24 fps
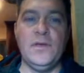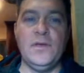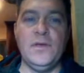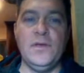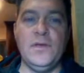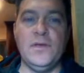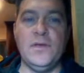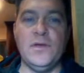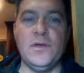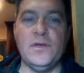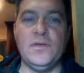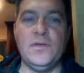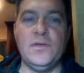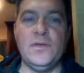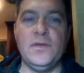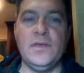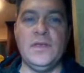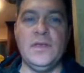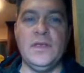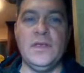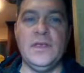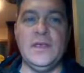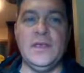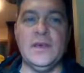go to
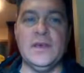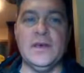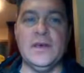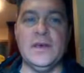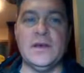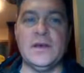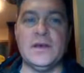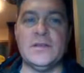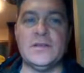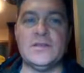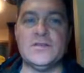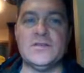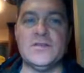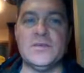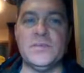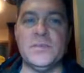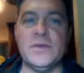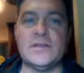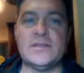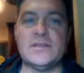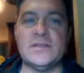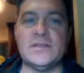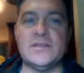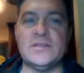the
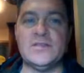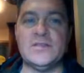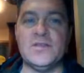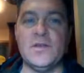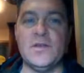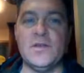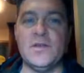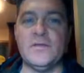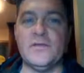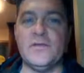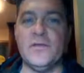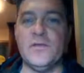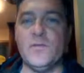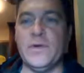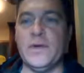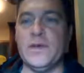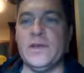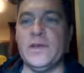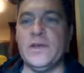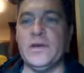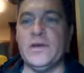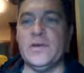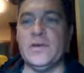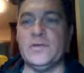Klusterbox installer for
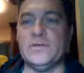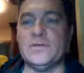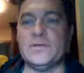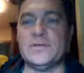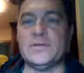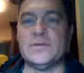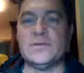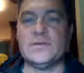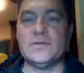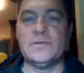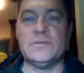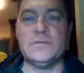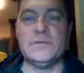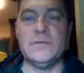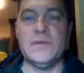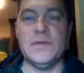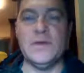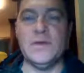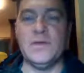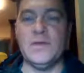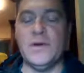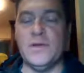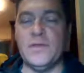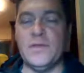Windows.
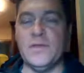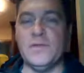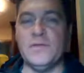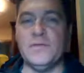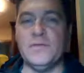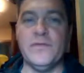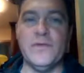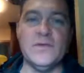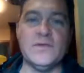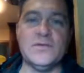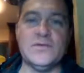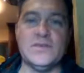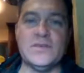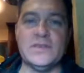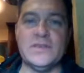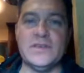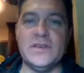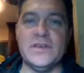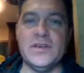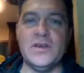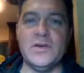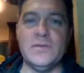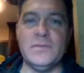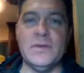There are other versions
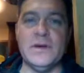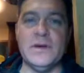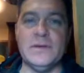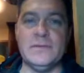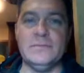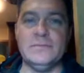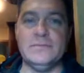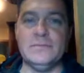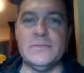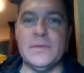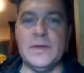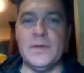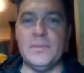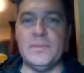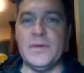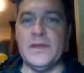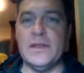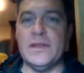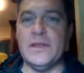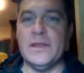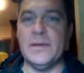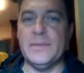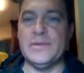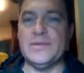here, but I'm going
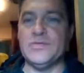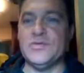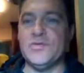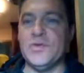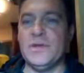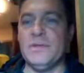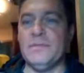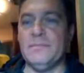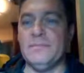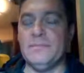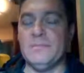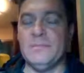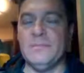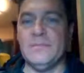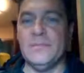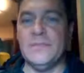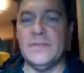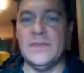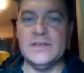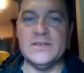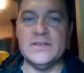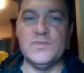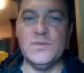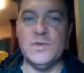to demonstrate
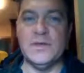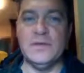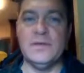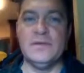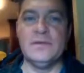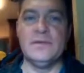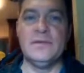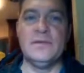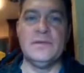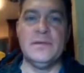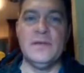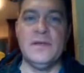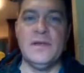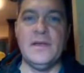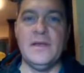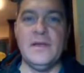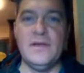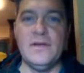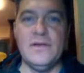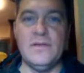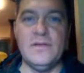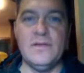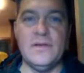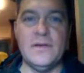this one
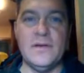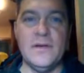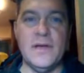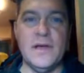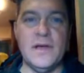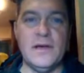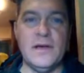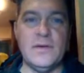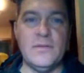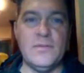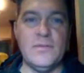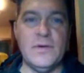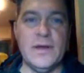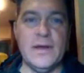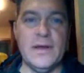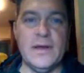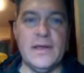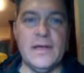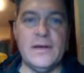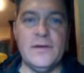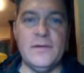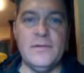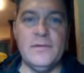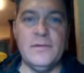right
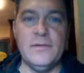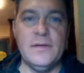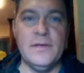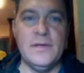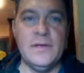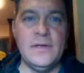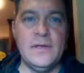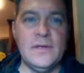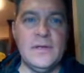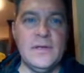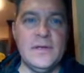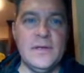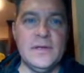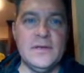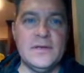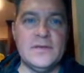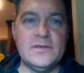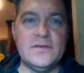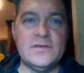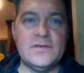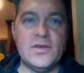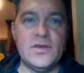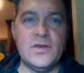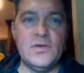now.
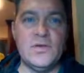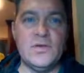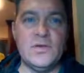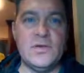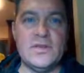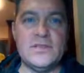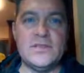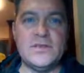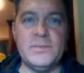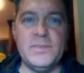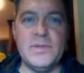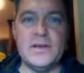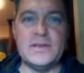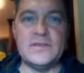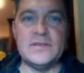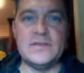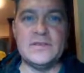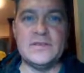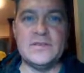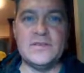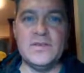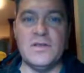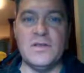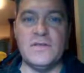So Klusterbox
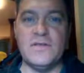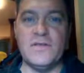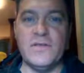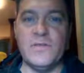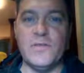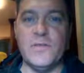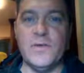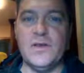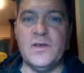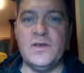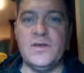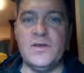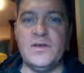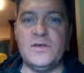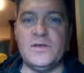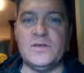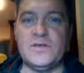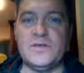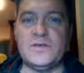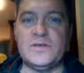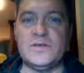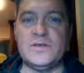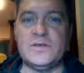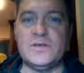installer for
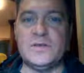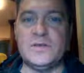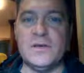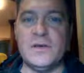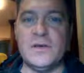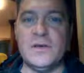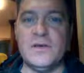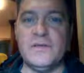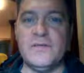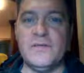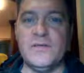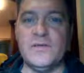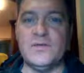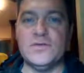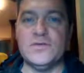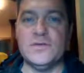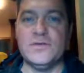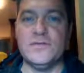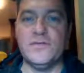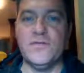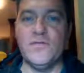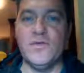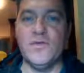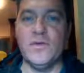Windows,
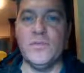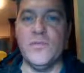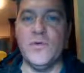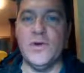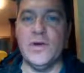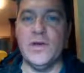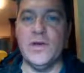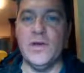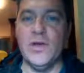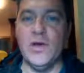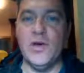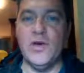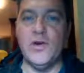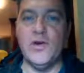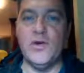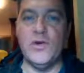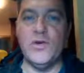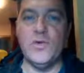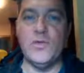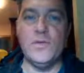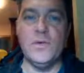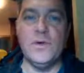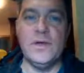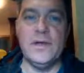version
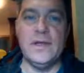4.0.